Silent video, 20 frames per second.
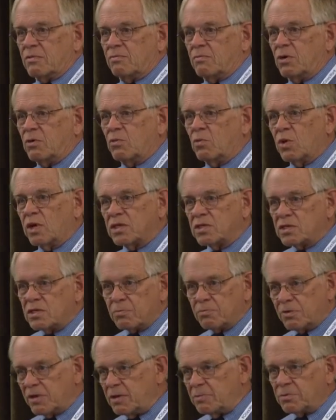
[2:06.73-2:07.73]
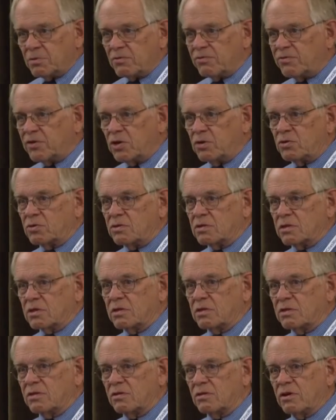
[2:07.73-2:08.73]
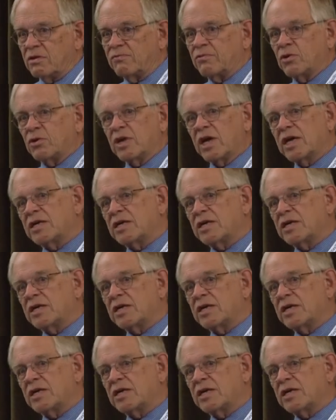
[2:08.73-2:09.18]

But once the people vote, their vote